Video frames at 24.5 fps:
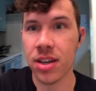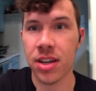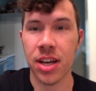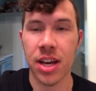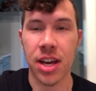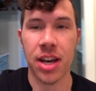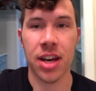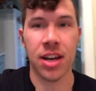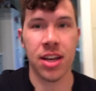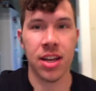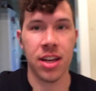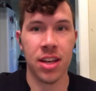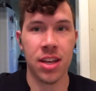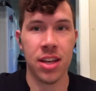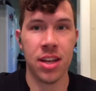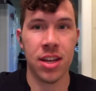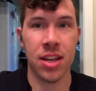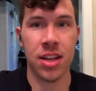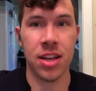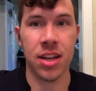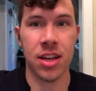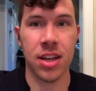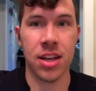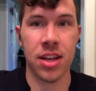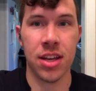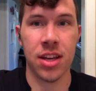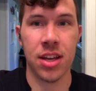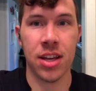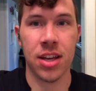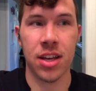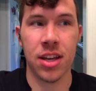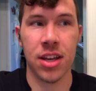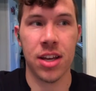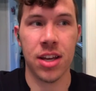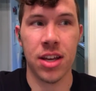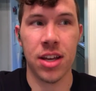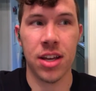Yeah.
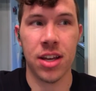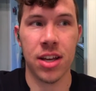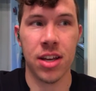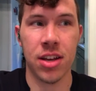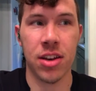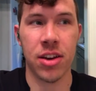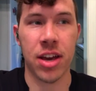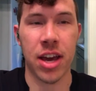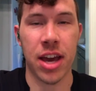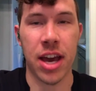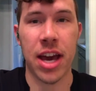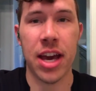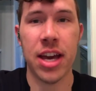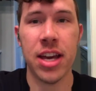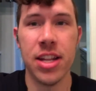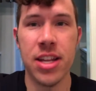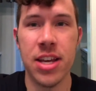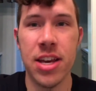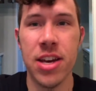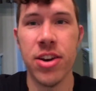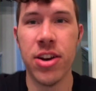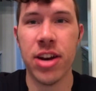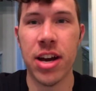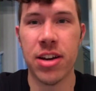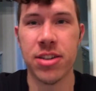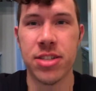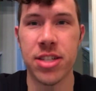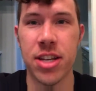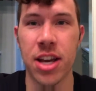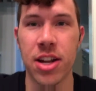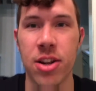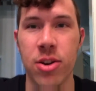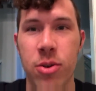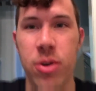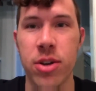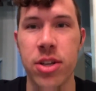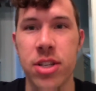Okay, I can hear
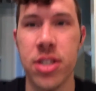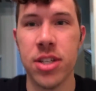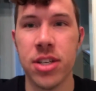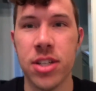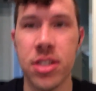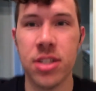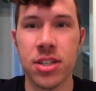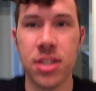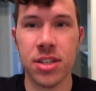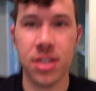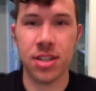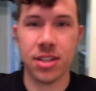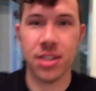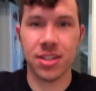outside noises,